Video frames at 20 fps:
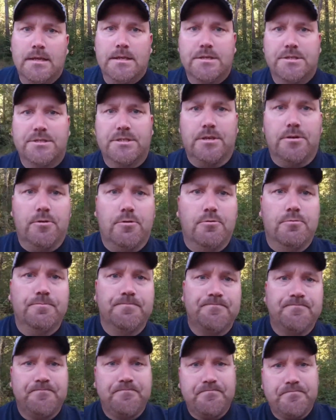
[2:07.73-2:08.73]
So
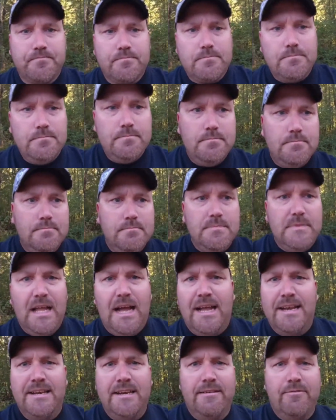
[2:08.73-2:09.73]

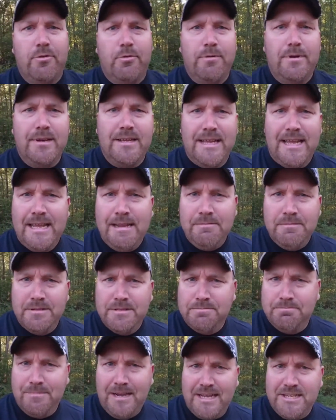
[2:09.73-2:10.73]
I never really
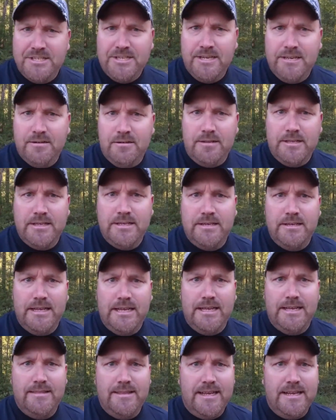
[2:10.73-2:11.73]
aimed my channel
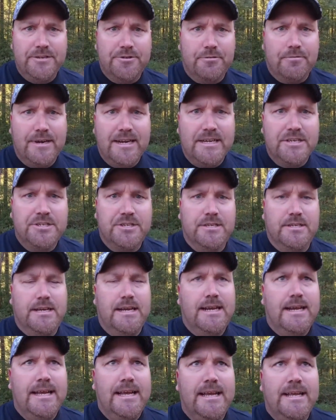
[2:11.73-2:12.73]
in that direction.
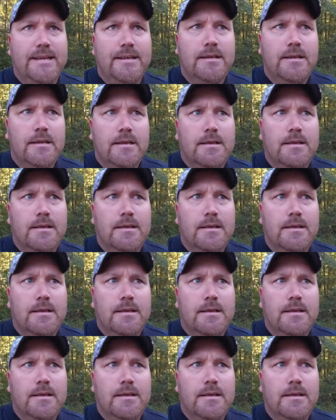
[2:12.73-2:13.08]
I had